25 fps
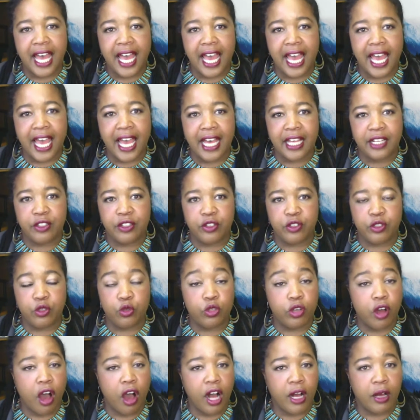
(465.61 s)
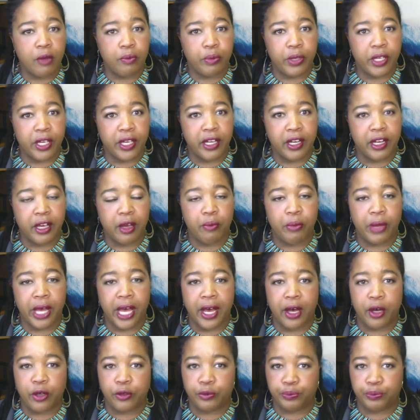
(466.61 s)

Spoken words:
And you talk a bit about